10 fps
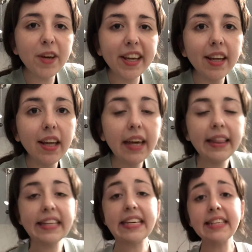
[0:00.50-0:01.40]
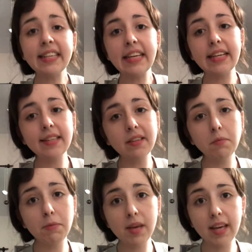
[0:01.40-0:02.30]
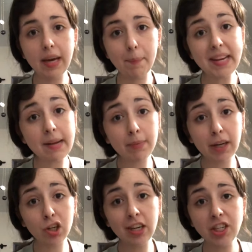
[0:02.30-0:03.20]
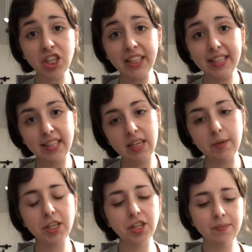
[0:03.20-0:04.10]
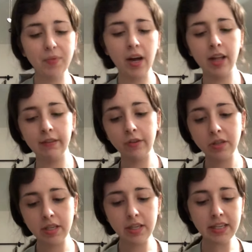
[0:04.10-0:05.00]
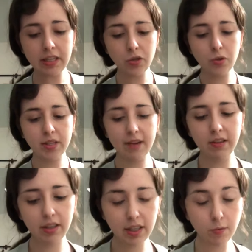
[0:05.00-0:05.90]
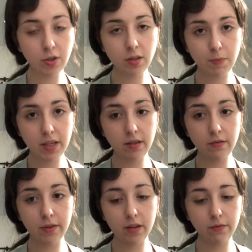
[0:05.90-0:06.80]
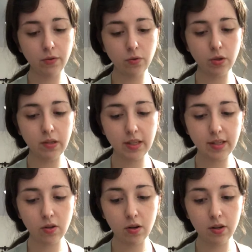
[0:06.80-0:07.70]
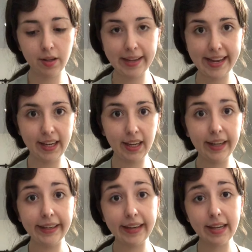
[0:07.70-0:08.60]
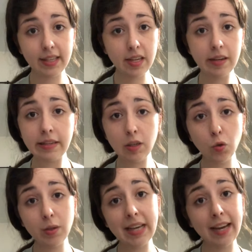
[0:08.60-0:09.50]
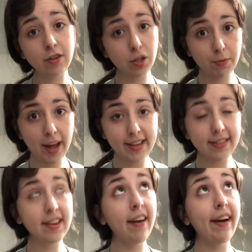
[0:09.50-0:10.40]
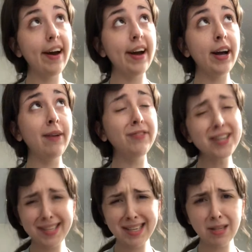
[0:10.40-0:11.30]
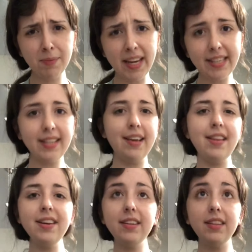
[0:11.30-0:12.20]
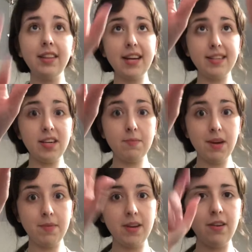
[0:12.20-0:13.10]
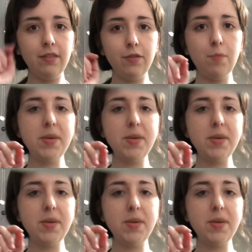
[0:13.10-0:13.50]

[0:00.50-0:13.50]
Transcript: Okay, the task at hand is going to be making a peanut butter and jelly sandwich. The first thing you need to do is have a clean workspace in front of you, so this is all clean. Next thing you need to do is get your supplies. First thing is a plate, I think. That's going to be up here for